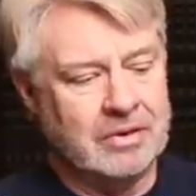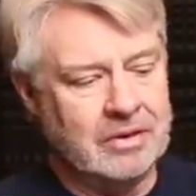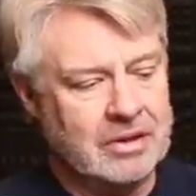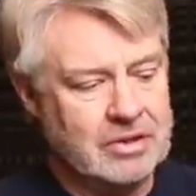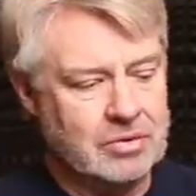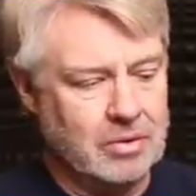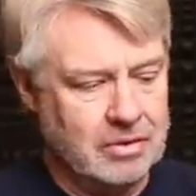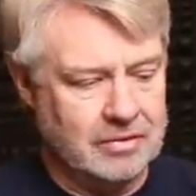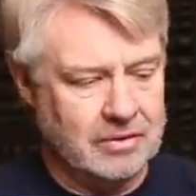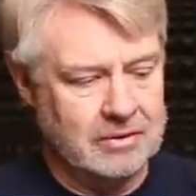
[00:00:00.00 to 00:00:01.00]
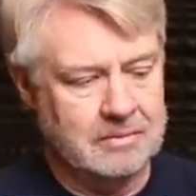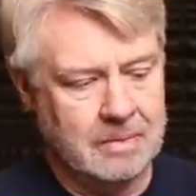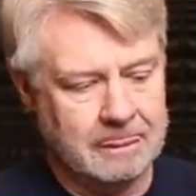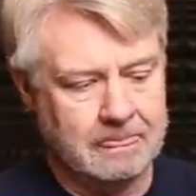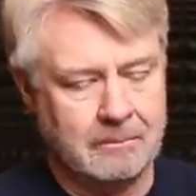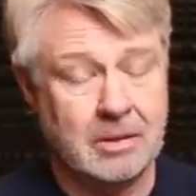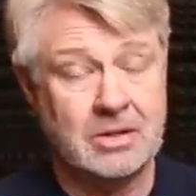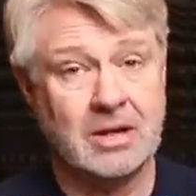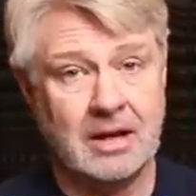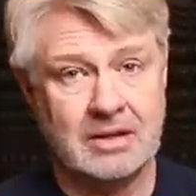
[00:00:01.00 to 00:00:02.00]
This woofer,
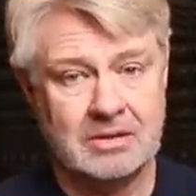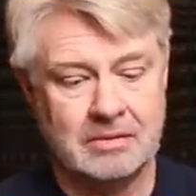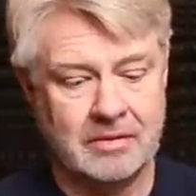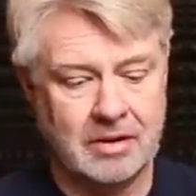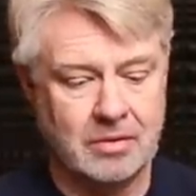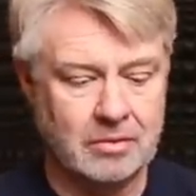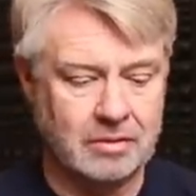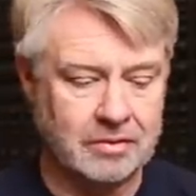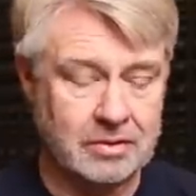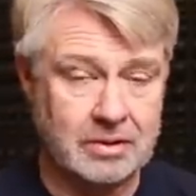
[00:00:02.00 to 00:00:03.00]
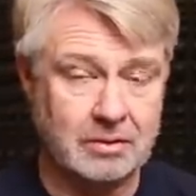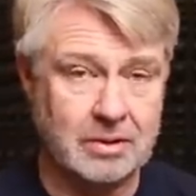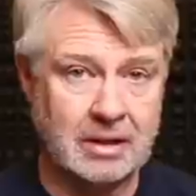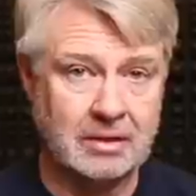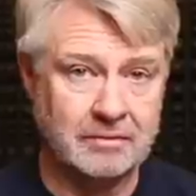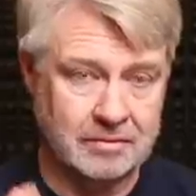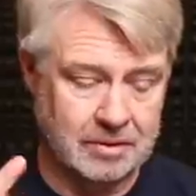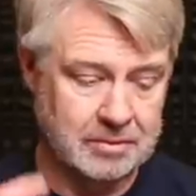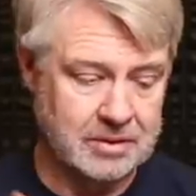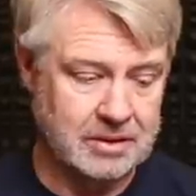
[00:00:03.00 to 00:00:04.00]
much like some of our own woofers that we get
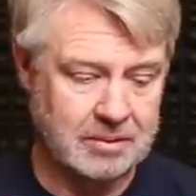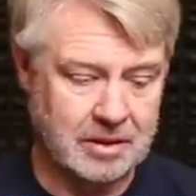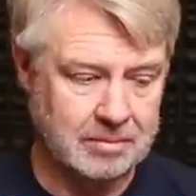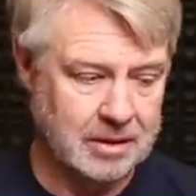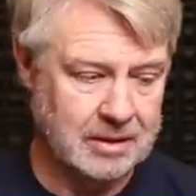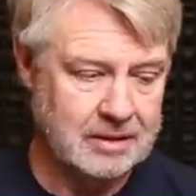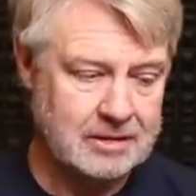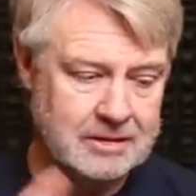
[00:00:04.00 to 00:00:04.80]
from the same company,